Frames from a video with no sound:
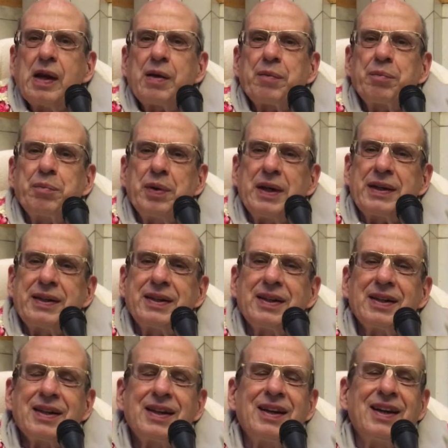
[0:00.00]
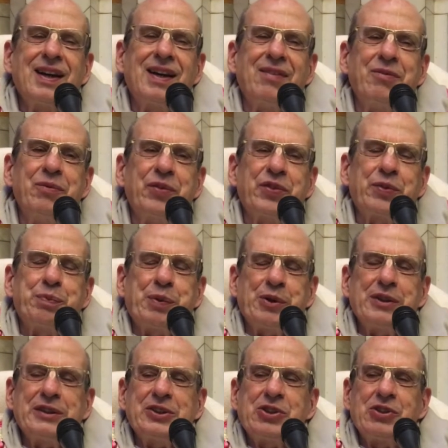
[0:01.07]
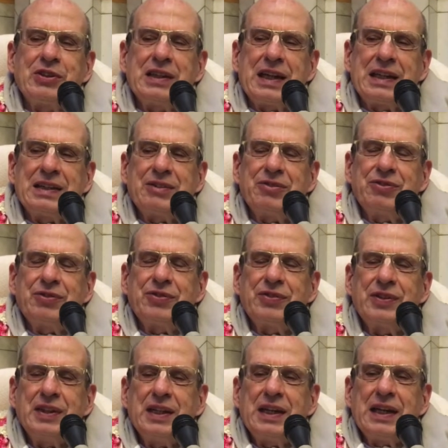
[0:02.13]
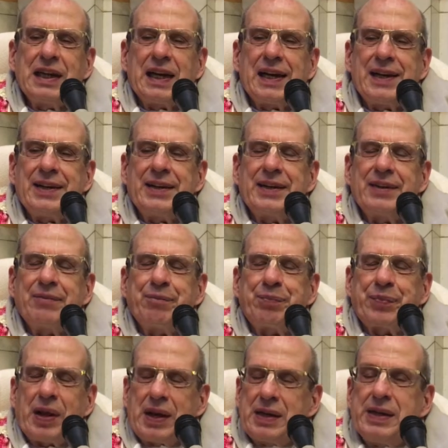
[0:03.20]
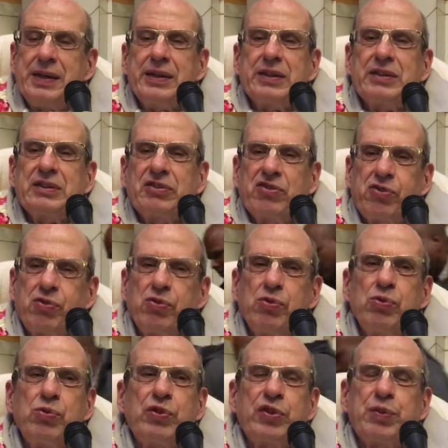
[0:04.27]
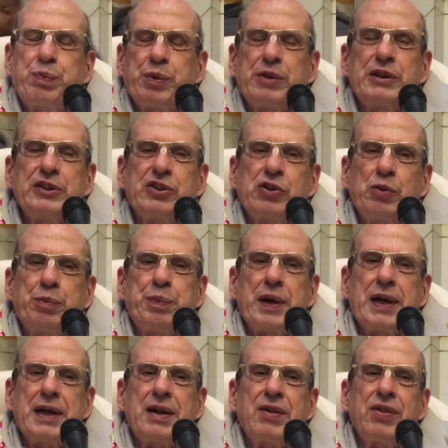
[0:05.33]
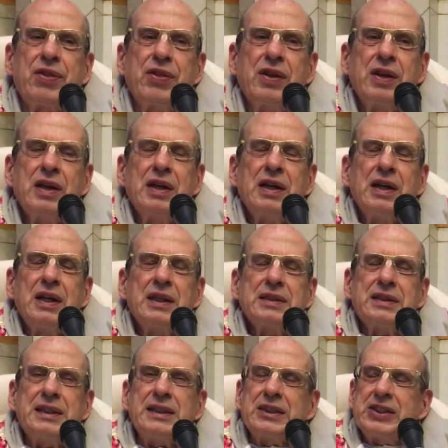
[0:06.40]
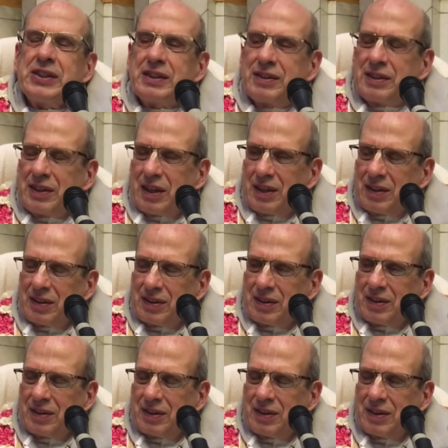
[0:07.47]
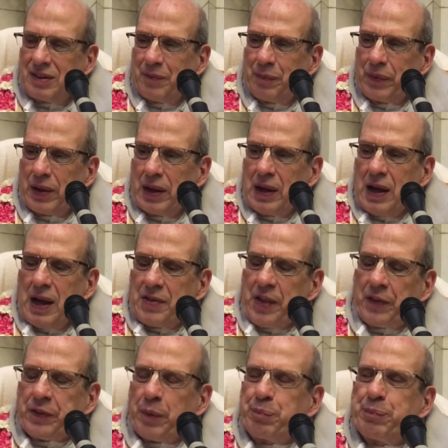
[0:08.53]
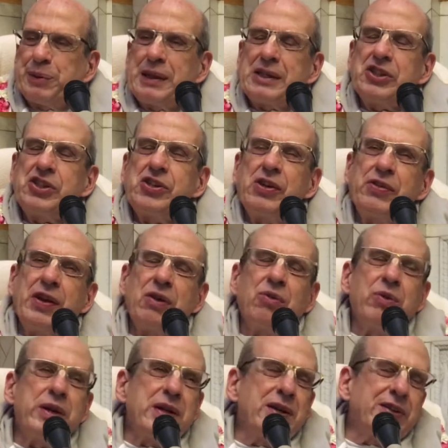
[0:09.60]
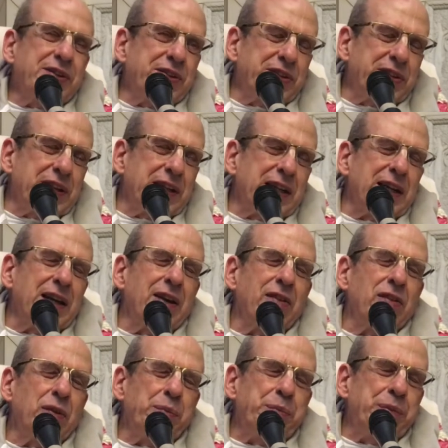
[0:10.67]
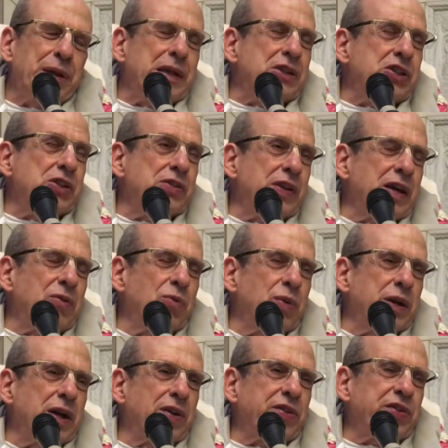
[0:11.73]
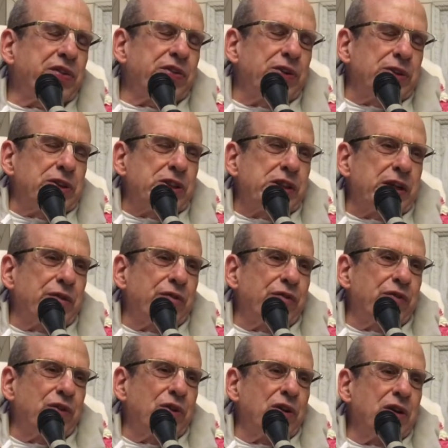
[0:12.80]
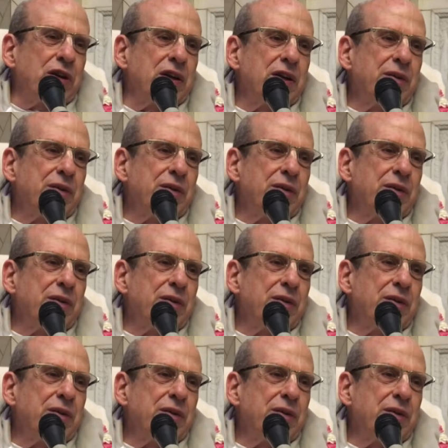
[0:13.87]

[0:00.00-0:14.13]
But spiritual life and any true spiritual path teaches us that the pleasure that we are seeking, the pleasure that we are searching for,